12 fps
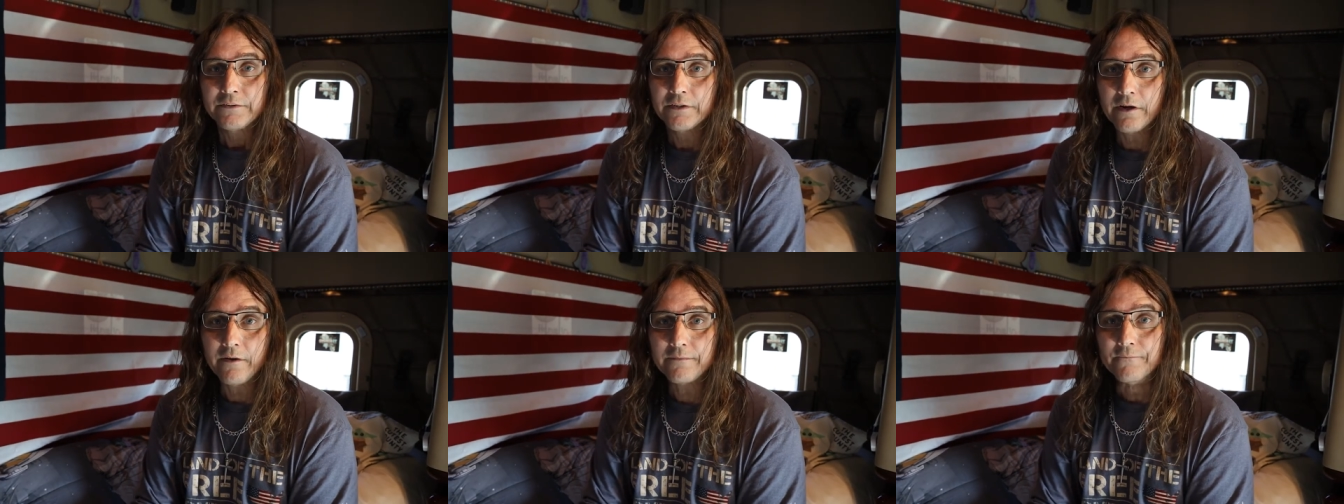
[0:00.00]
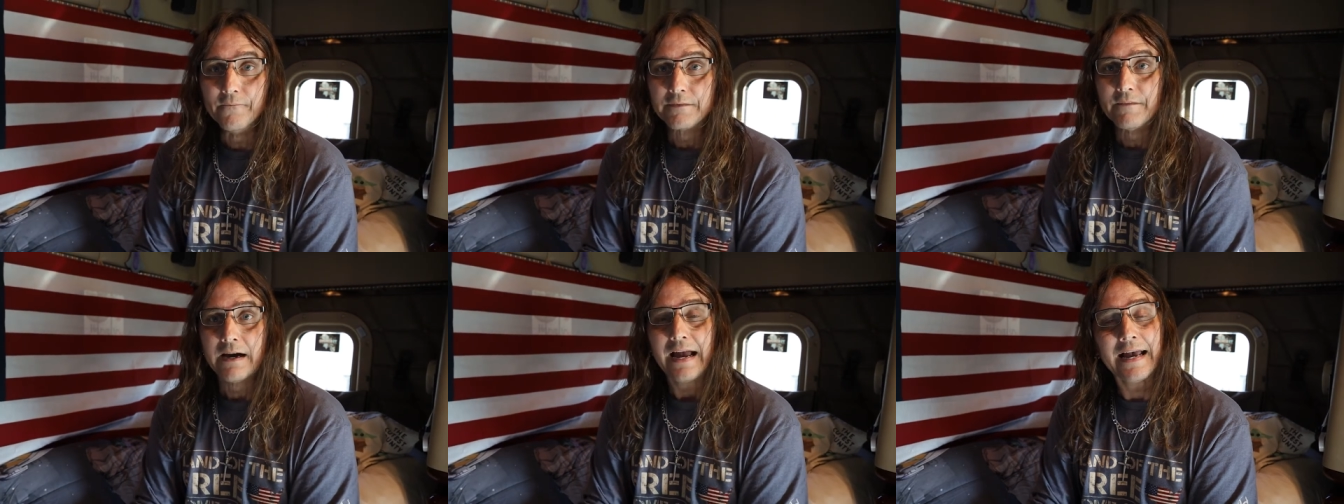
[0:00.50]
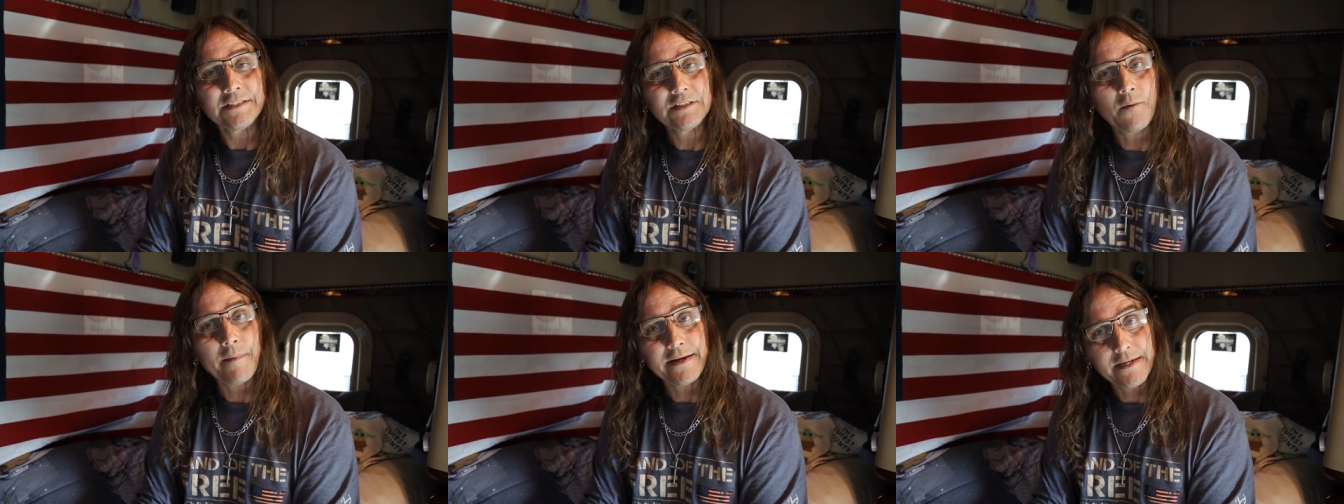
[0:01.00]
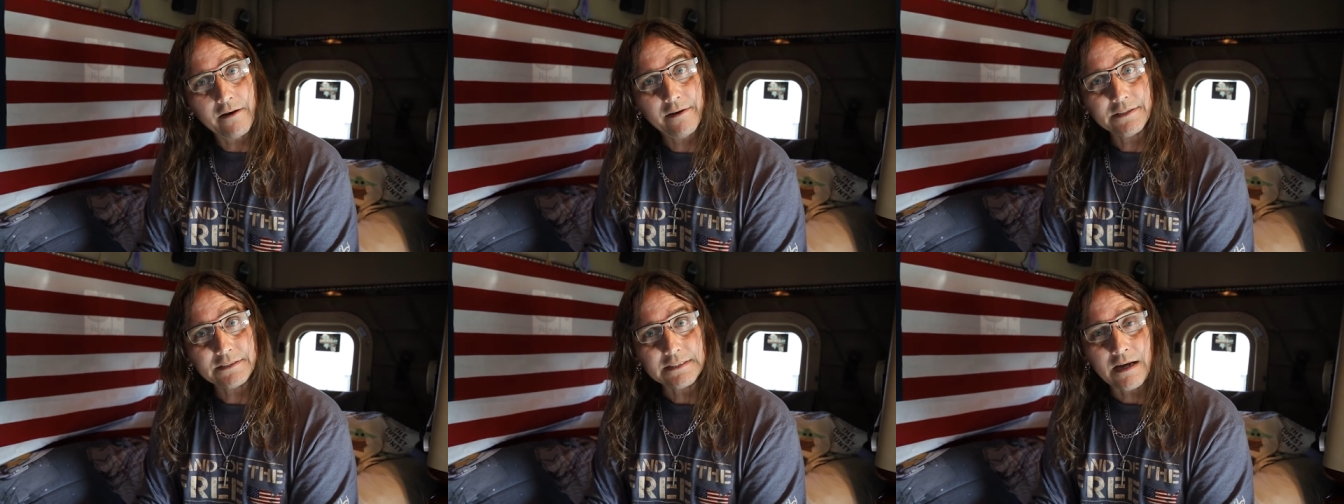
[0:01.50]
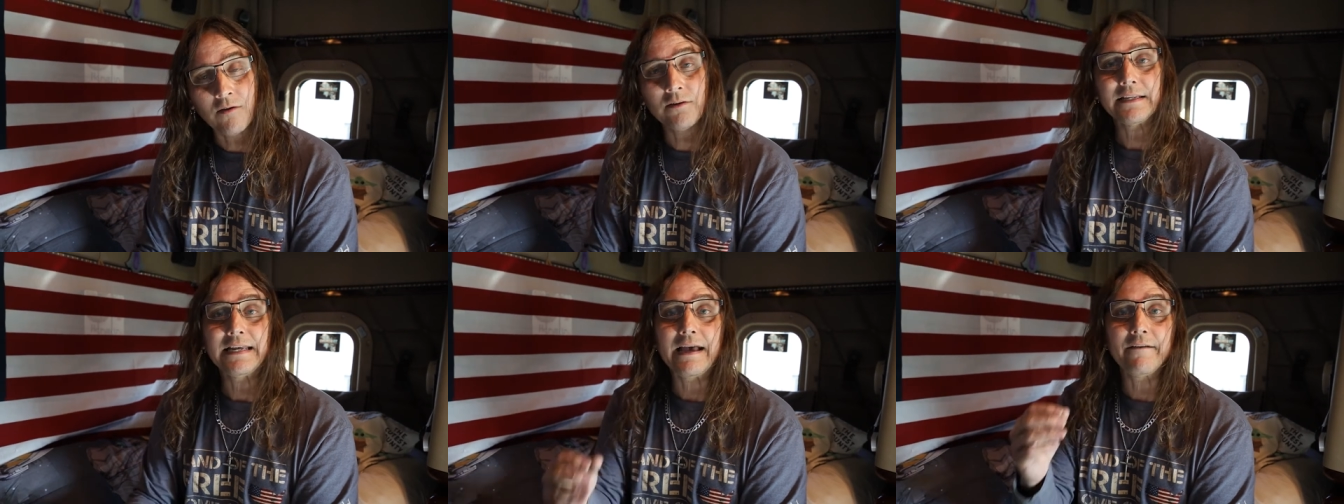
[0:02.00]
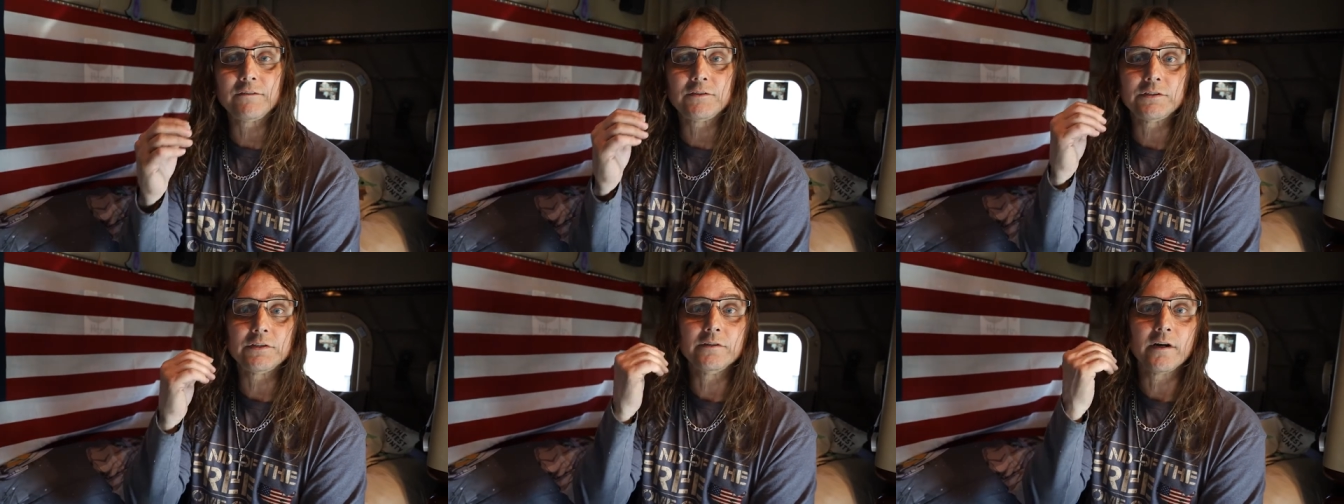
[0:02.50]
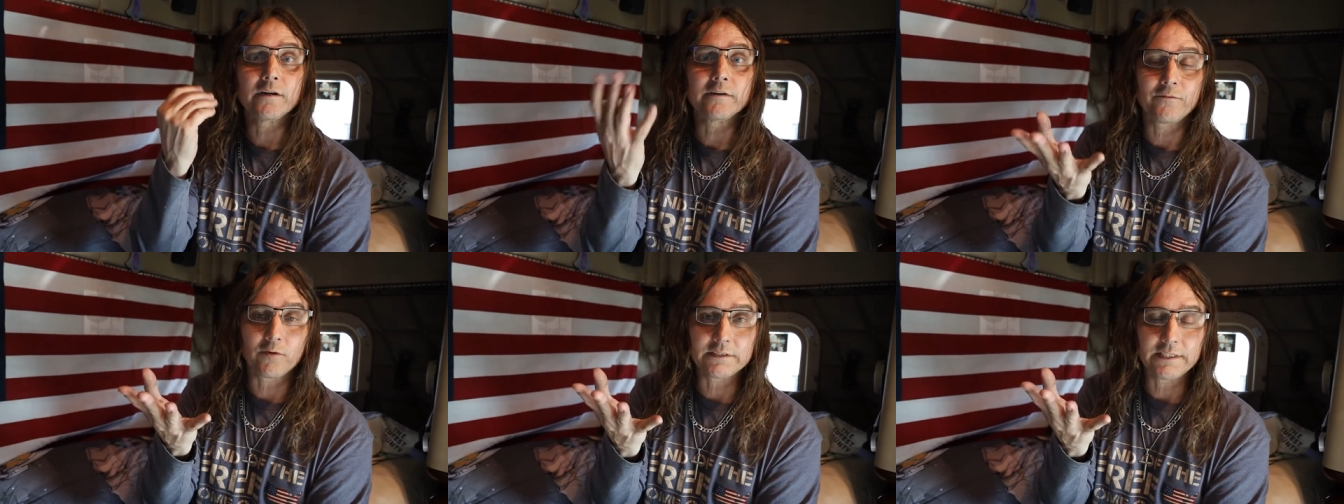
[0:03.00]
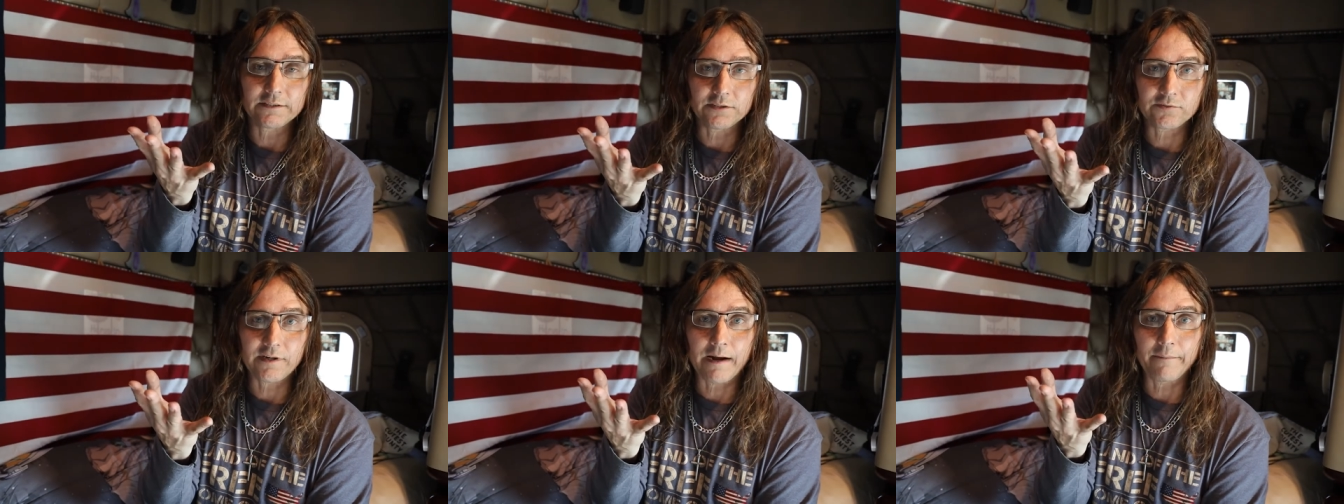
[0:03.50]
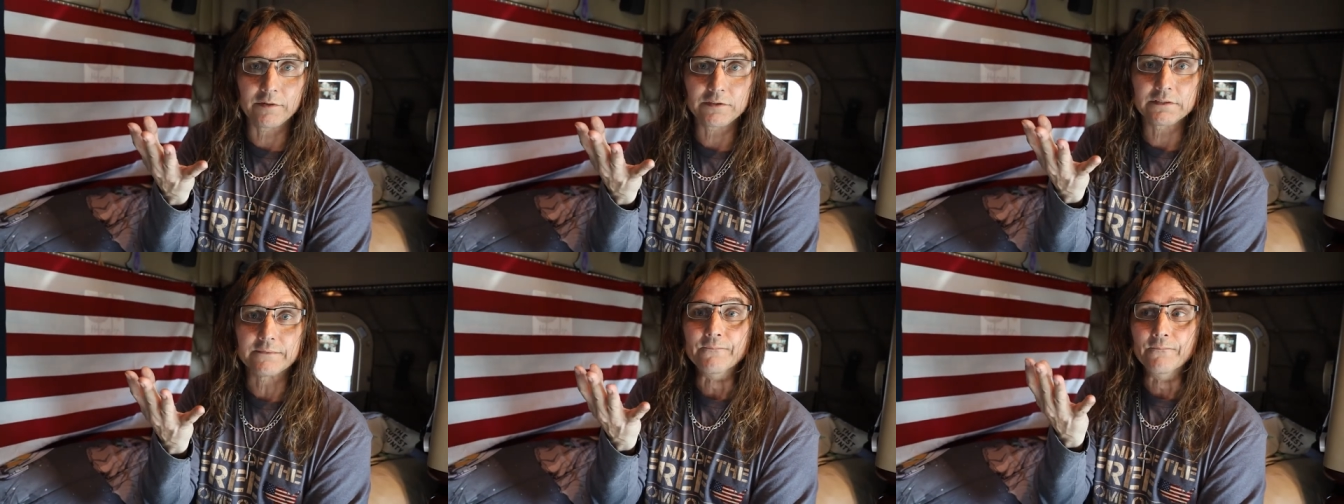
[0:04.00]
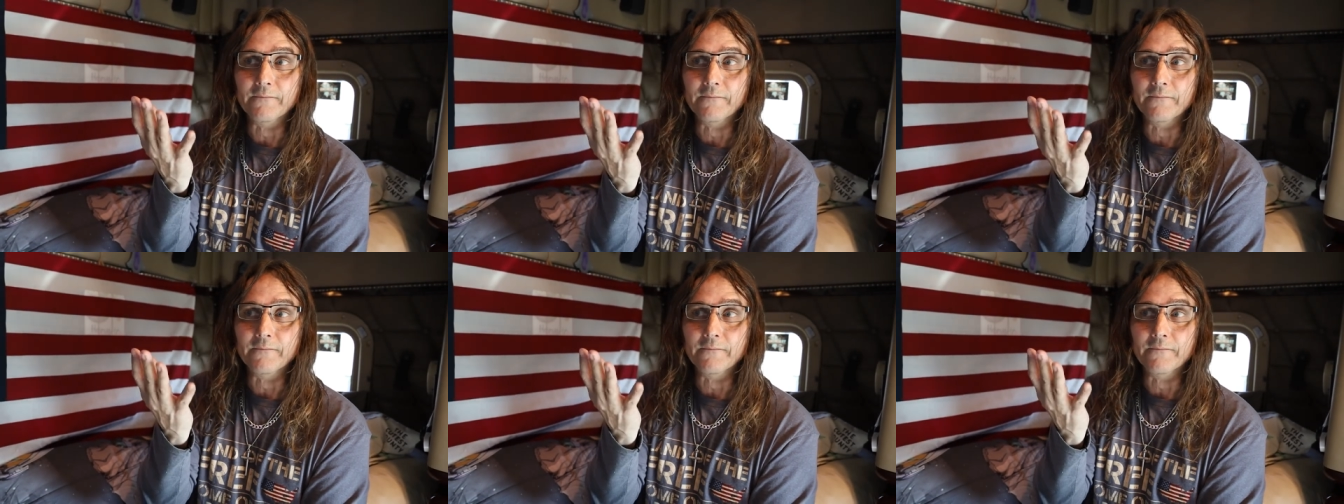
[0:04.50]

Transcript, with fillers: So, as y'all may notice, I only have 214 subscribers.